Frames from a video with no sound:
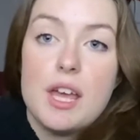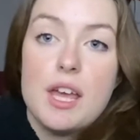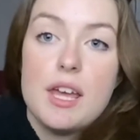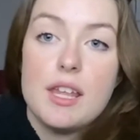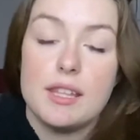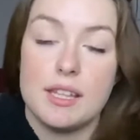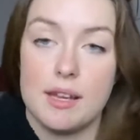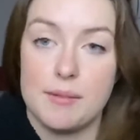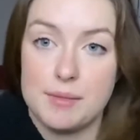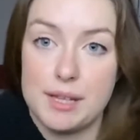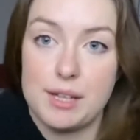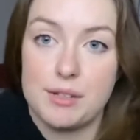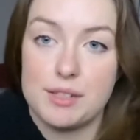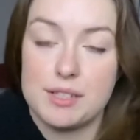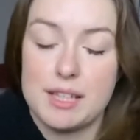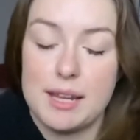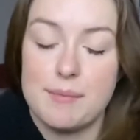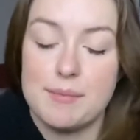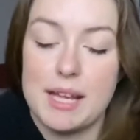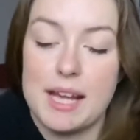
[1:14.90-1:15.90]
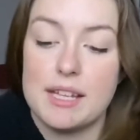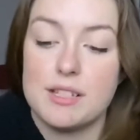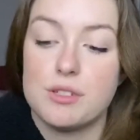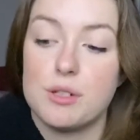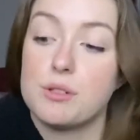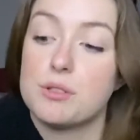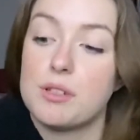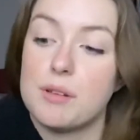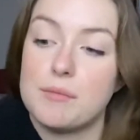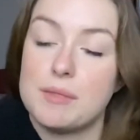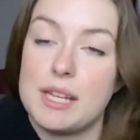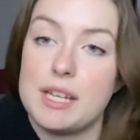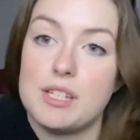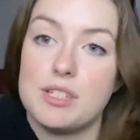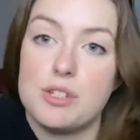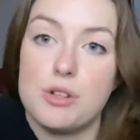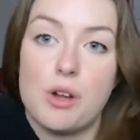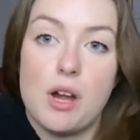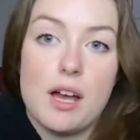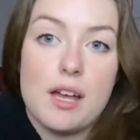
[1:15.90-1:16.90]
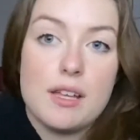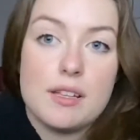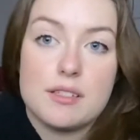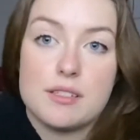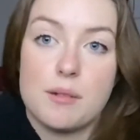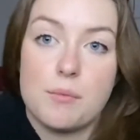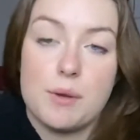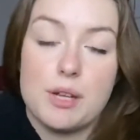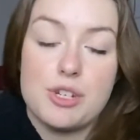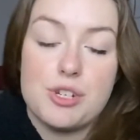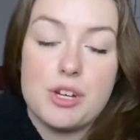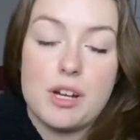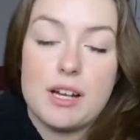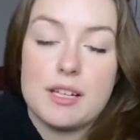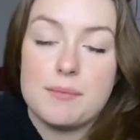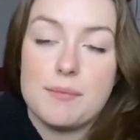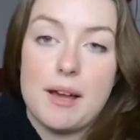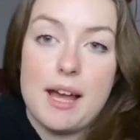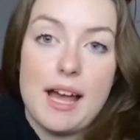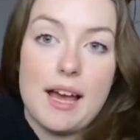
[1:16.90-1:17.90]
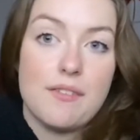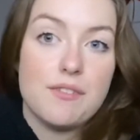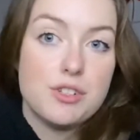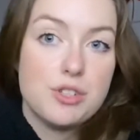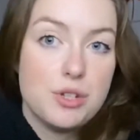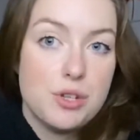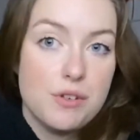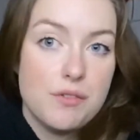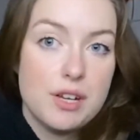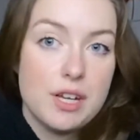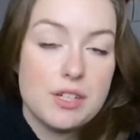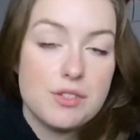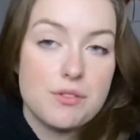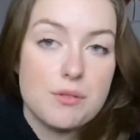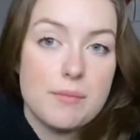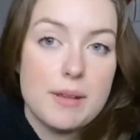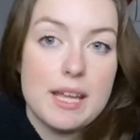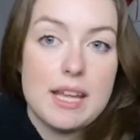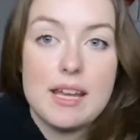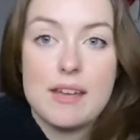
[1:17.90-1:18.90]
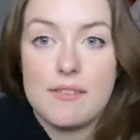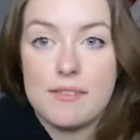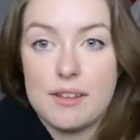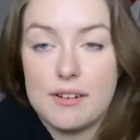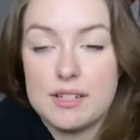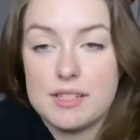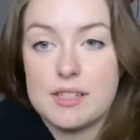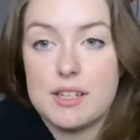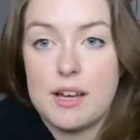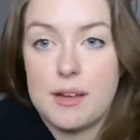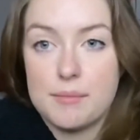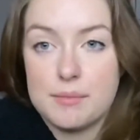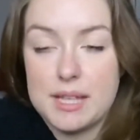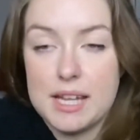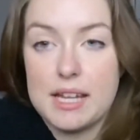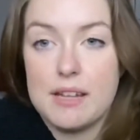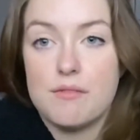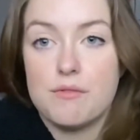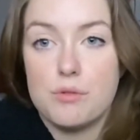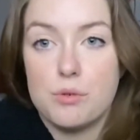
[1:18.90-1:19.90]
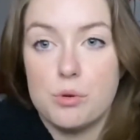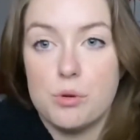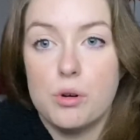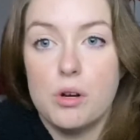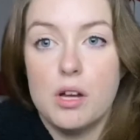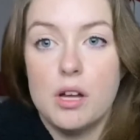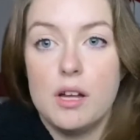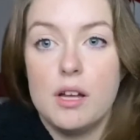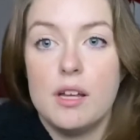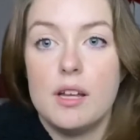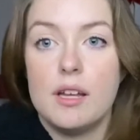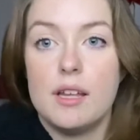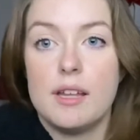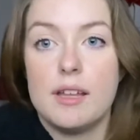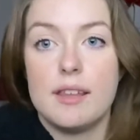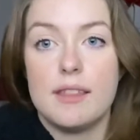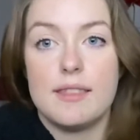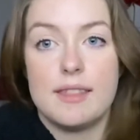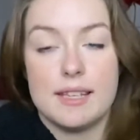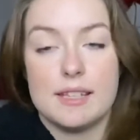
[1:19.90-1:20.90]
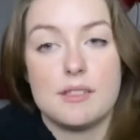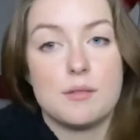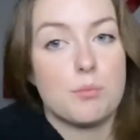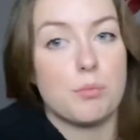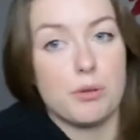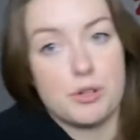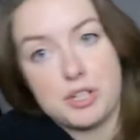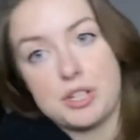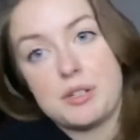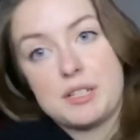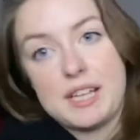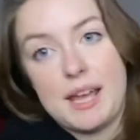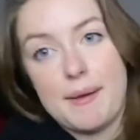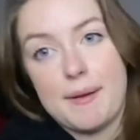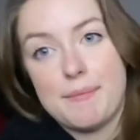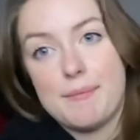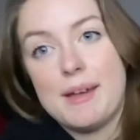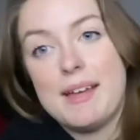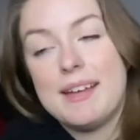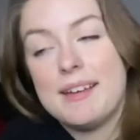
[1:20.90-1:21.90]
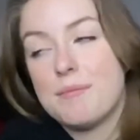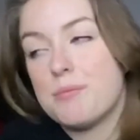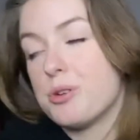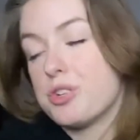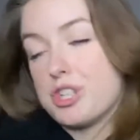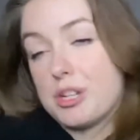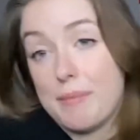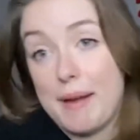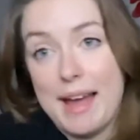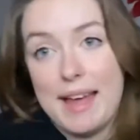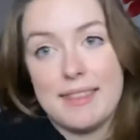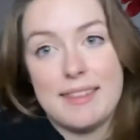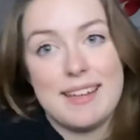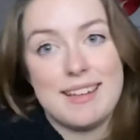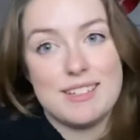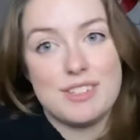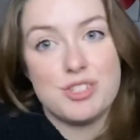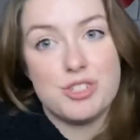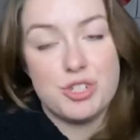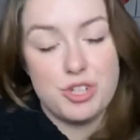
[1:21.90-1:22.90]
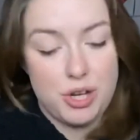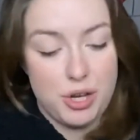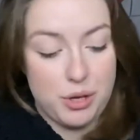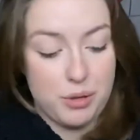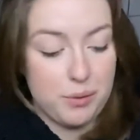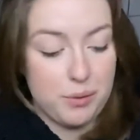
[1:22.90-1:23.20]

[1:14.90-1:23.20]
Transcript: the update on the same day. So some days, you guys, some weeks, you guys might have two videos from me if there is an update for this project pan that is due.